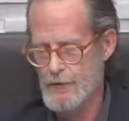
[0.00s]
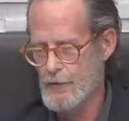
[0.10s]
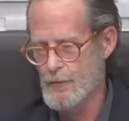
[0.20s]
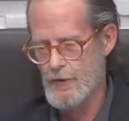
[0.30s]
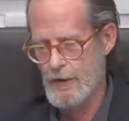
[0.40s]

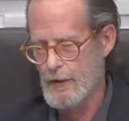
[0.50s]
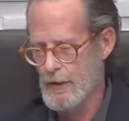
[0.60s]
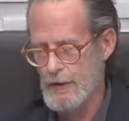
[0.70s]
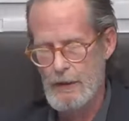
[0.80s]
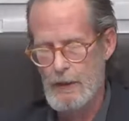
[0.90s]
groups are going
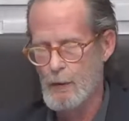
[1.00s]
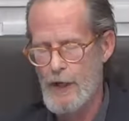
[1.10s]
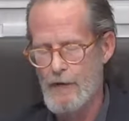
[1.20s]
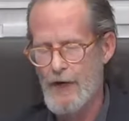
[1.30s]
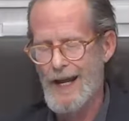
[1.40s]
to, we
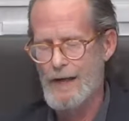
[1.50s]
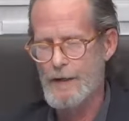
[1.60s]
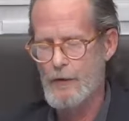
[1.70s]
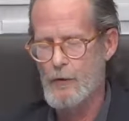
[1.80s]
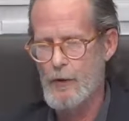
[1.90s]
have an
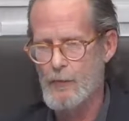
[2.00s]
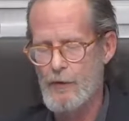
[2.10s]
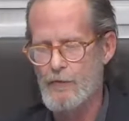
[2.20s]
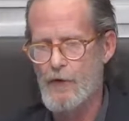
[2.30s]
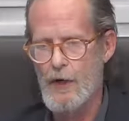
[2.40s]

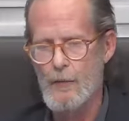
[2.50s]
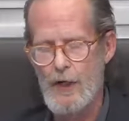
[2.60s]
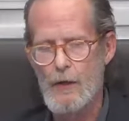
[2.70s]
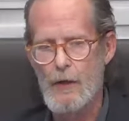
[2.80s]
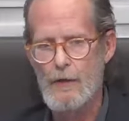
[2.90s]
anti-corporate farming
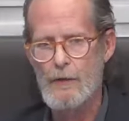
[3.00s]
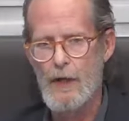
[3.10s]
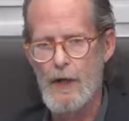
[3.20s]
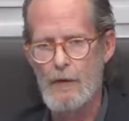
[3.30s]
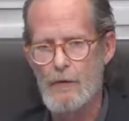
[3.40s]
law. You
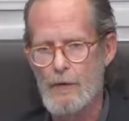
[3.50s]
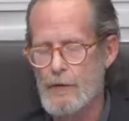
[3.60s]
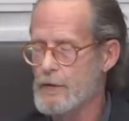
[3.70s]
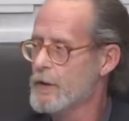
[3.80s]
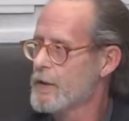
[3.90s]
can't own
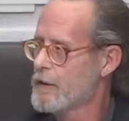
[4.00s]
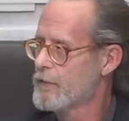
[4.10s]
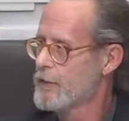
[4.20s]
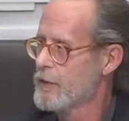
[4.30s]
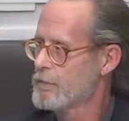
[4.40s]
dirt if
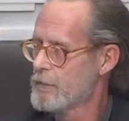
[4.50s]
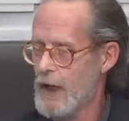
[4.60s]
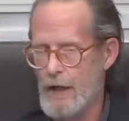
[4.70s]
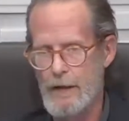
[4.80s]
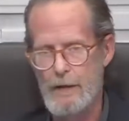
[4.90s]
you're
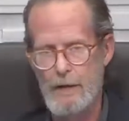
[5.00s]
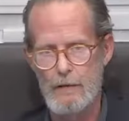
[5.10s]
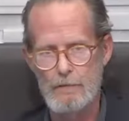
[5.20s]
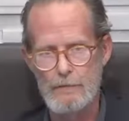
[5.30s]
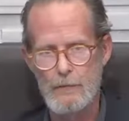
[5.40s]
not a
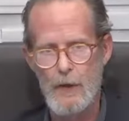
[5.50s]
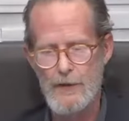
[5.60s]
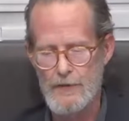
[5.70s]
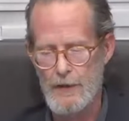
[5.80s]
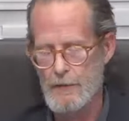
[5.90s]

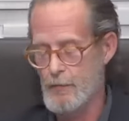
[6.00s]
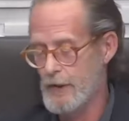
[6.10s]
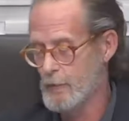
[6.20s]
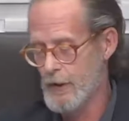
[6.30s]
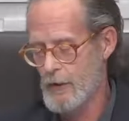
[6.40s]
resident,
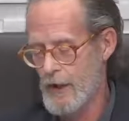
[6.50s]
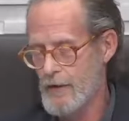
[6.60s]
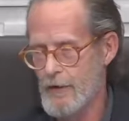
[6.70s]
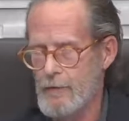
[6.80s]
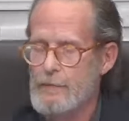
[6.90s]
but we don't
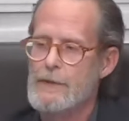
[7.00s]
have it